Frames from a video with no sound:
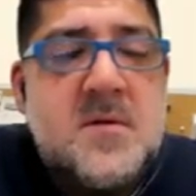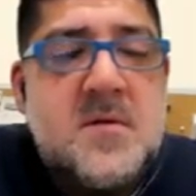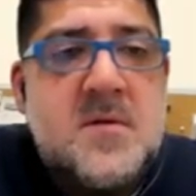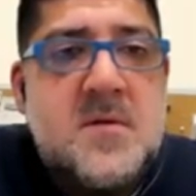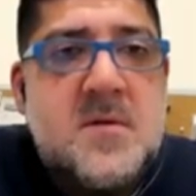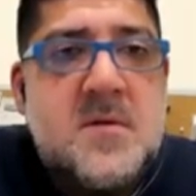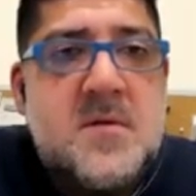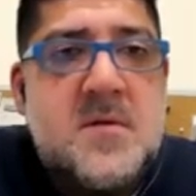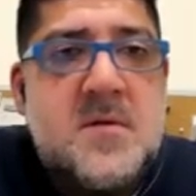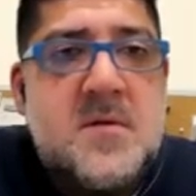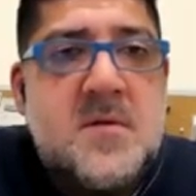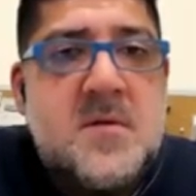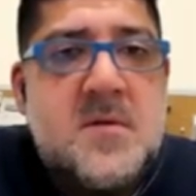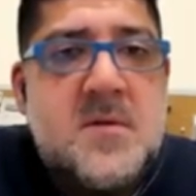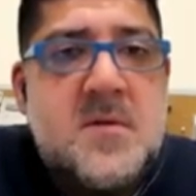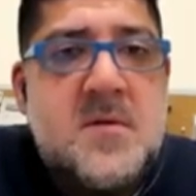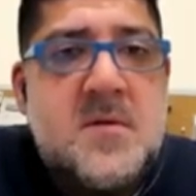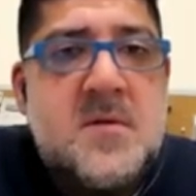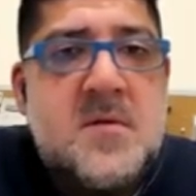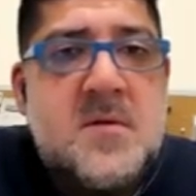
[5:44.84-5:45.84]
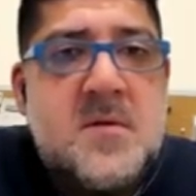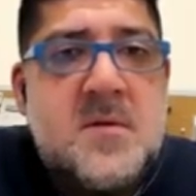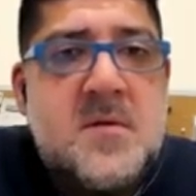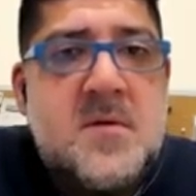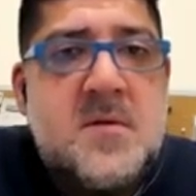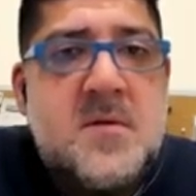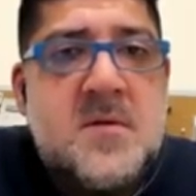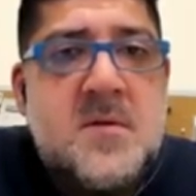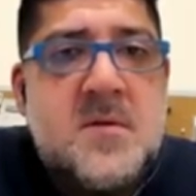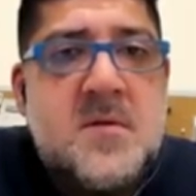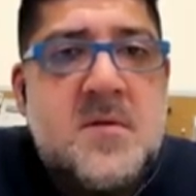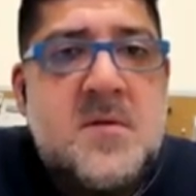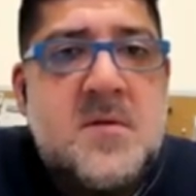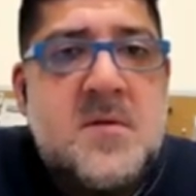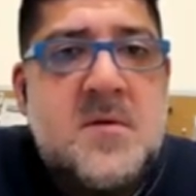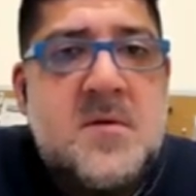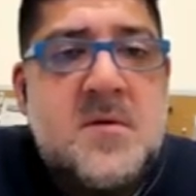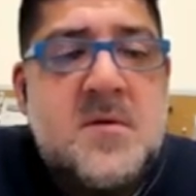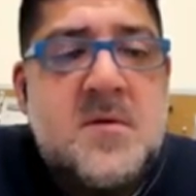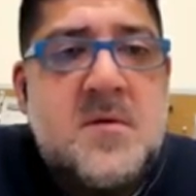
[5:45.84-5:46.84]

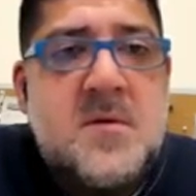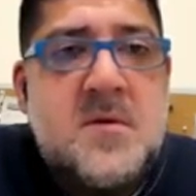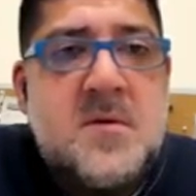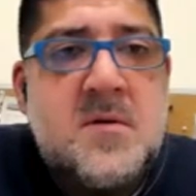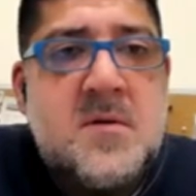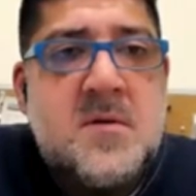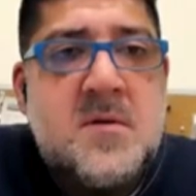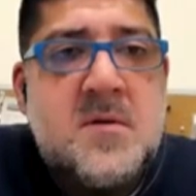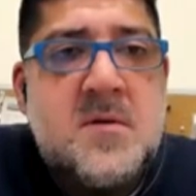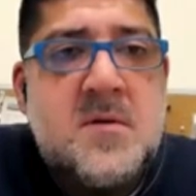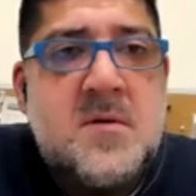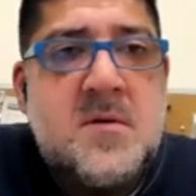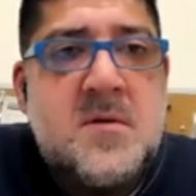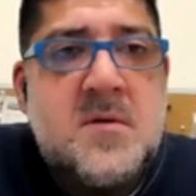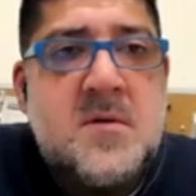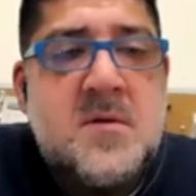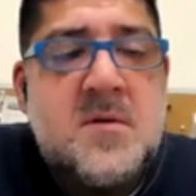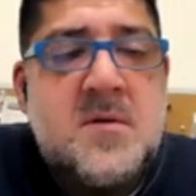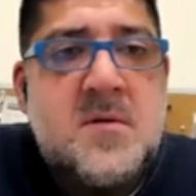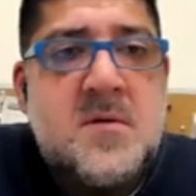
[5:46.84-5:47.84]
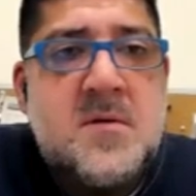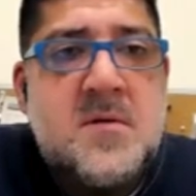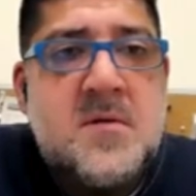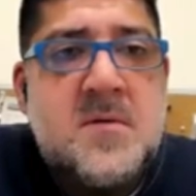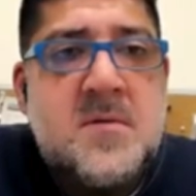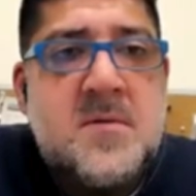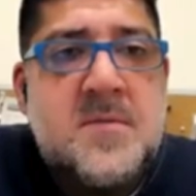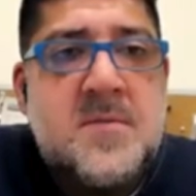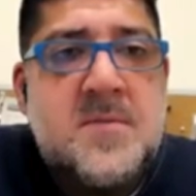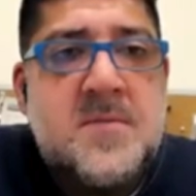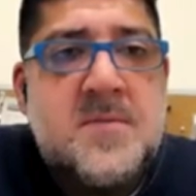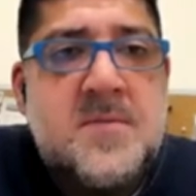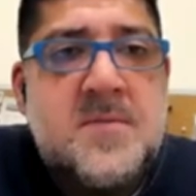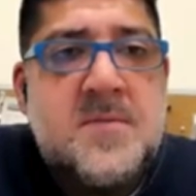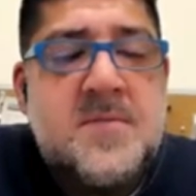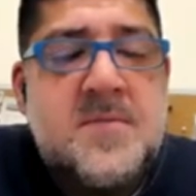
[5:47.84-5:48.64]
(not speaking)